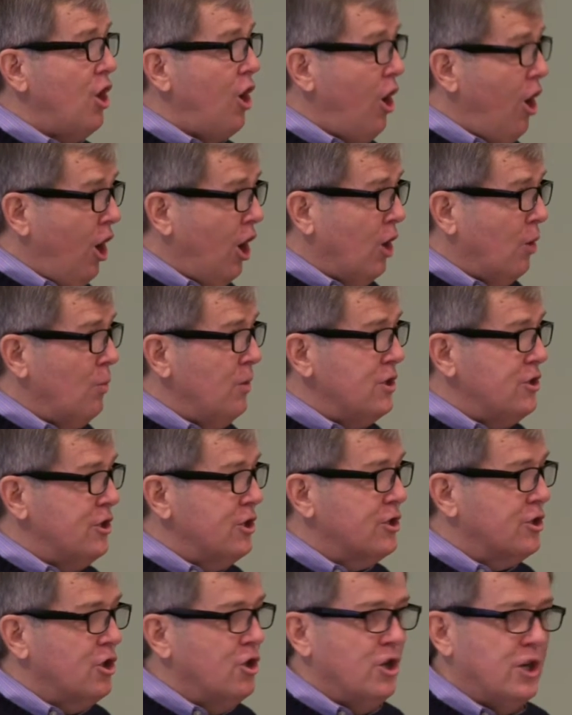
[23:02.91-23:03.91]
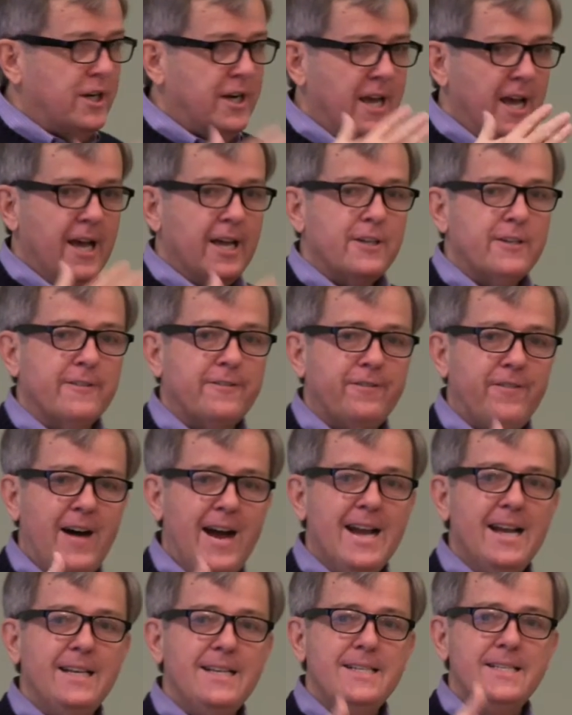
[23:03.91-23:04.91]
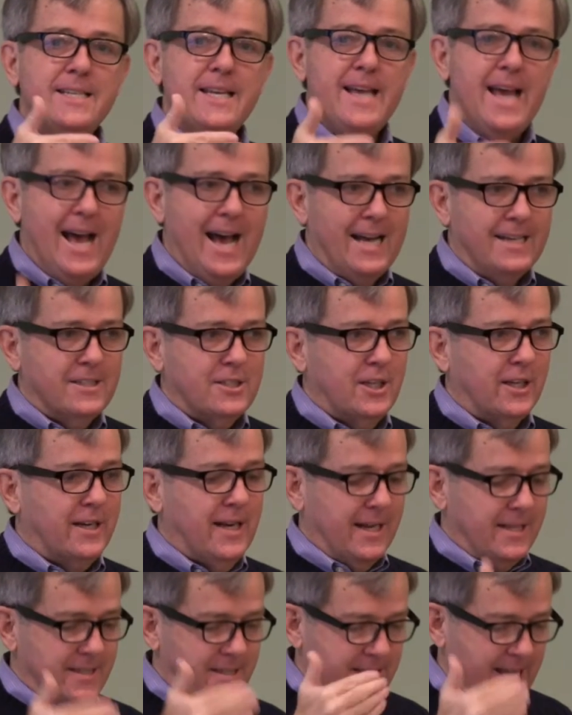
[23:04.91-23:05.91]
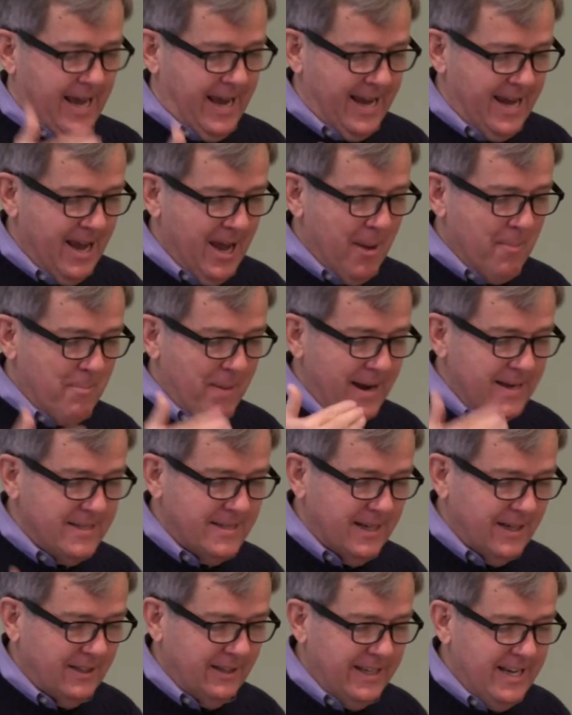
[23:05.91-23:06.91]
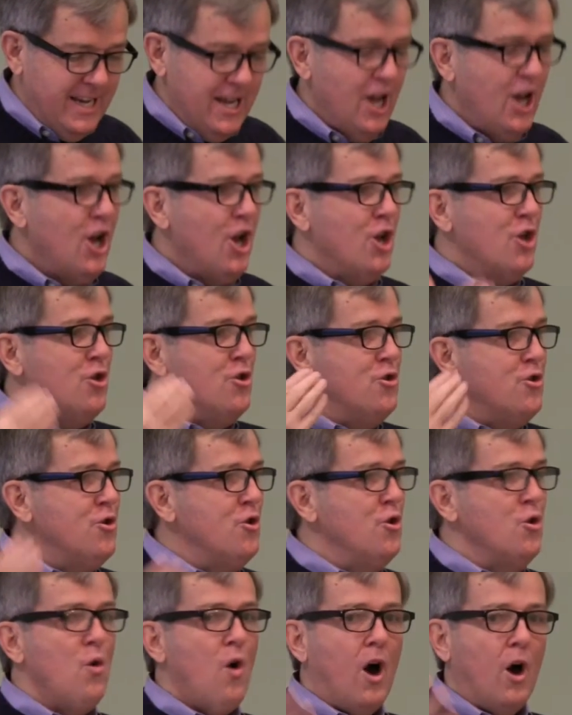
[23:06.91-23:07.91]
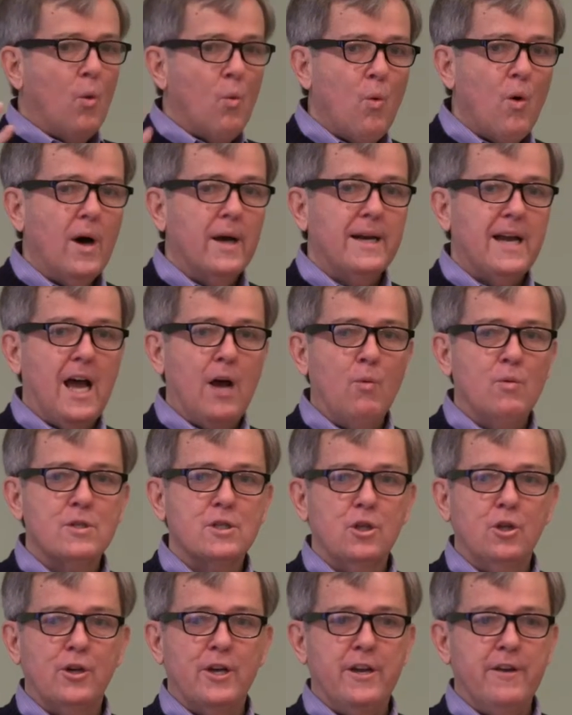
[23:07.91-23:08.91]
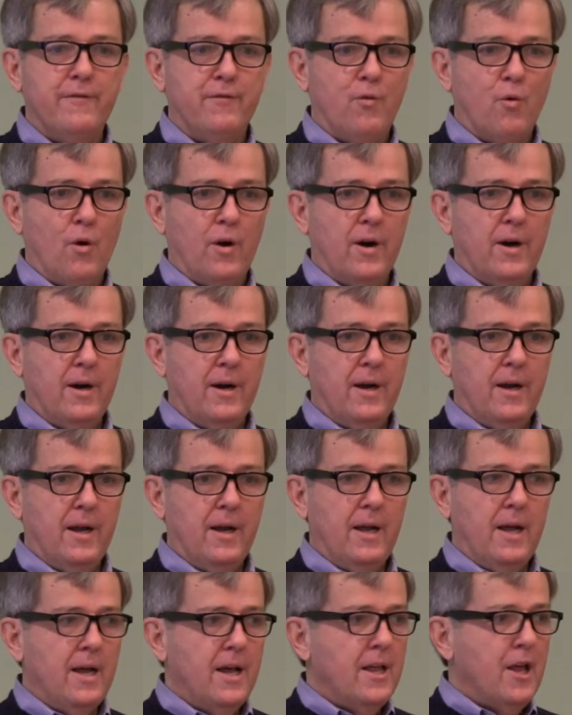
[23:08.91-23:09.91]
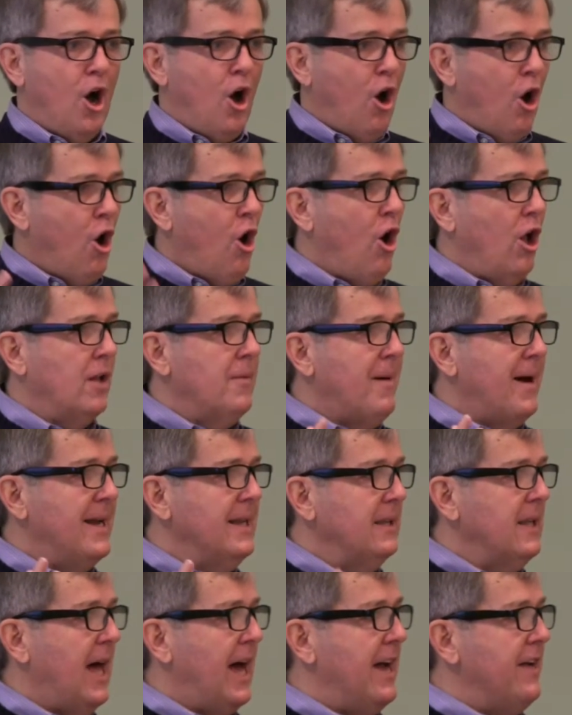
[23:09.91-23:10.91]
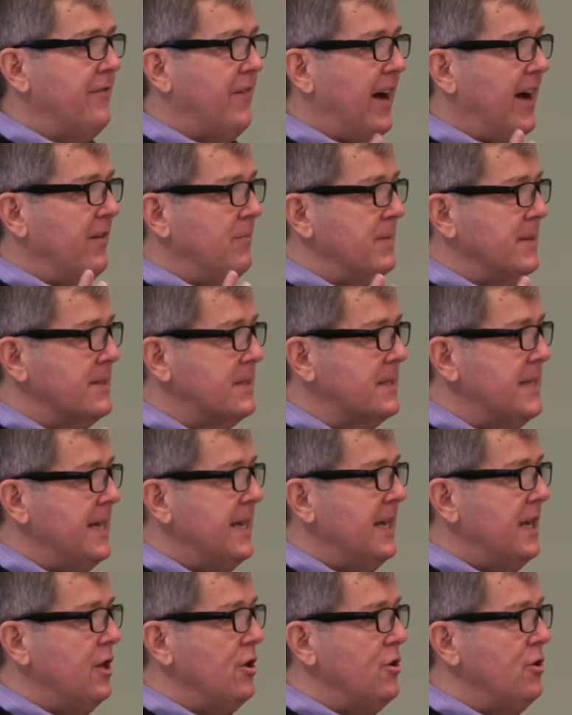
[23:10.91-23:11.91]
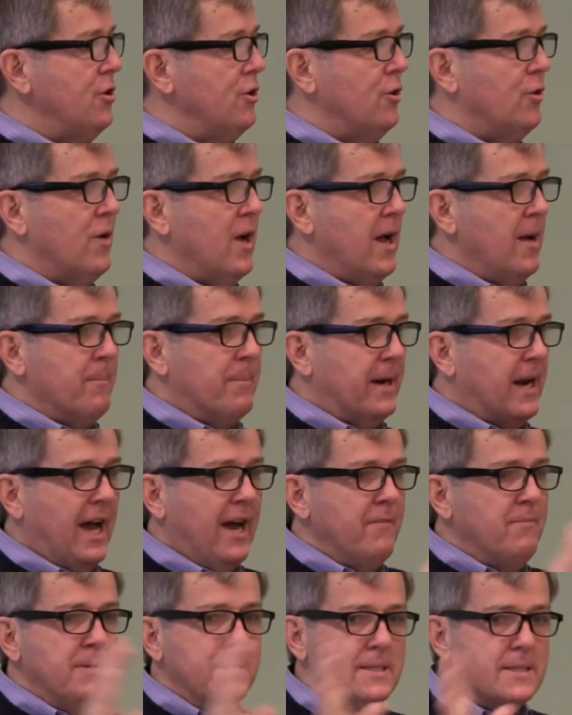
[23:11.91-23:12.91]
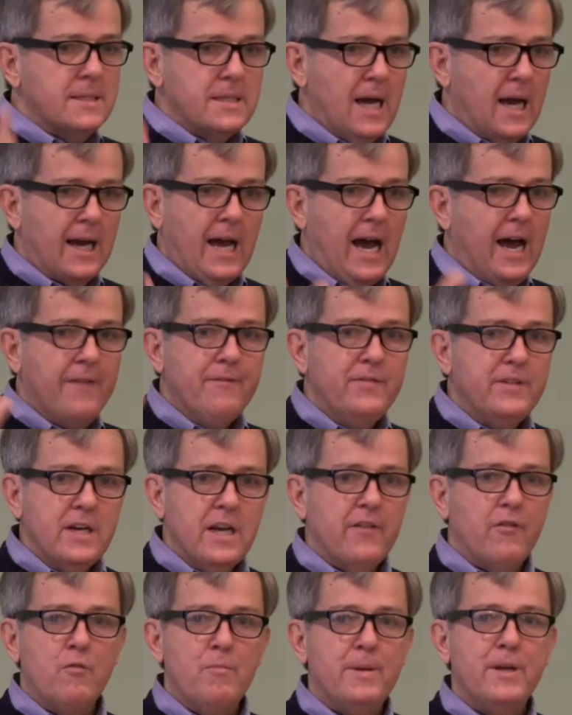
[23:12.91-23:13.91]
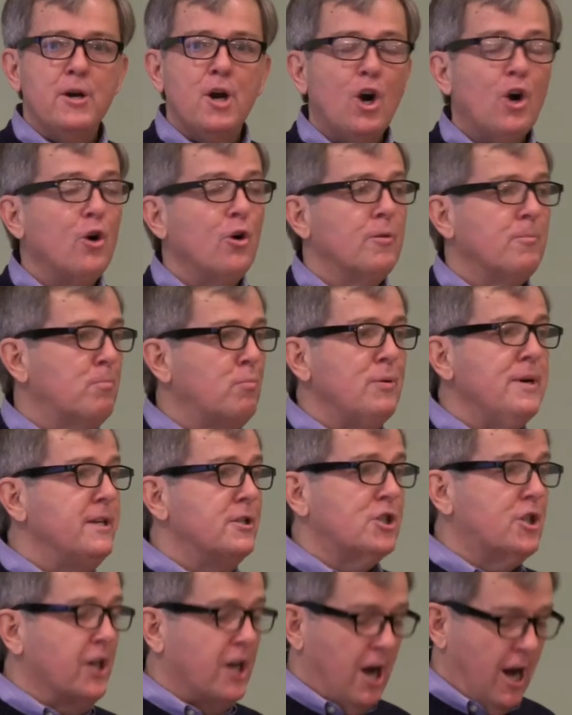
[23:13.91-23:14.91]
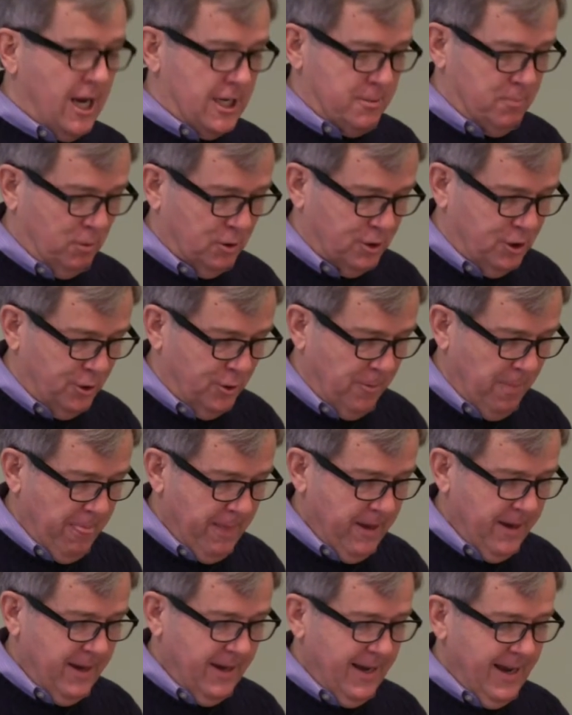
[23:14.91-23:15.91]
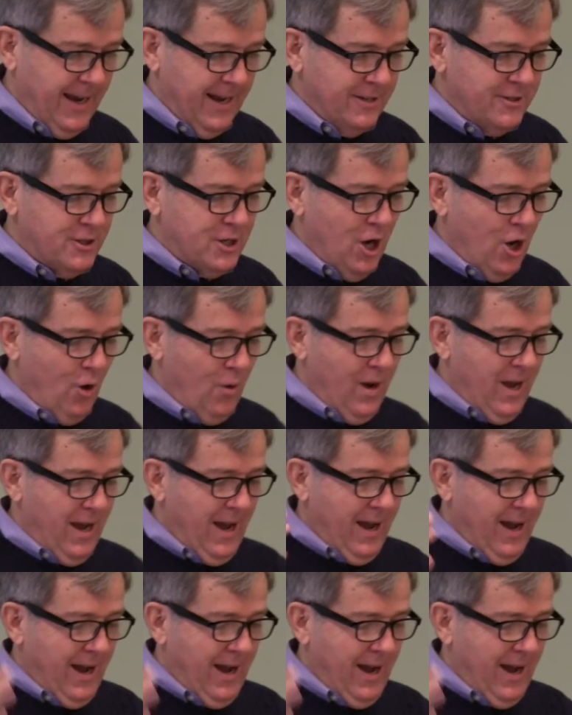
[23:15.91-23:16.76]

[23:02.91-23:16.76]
heart, which is good, to finally see Aslan and say, basically, you are what I was looking for. All my life I have been seeking you, but I've been stuck. I've never been preached the gospel to. And so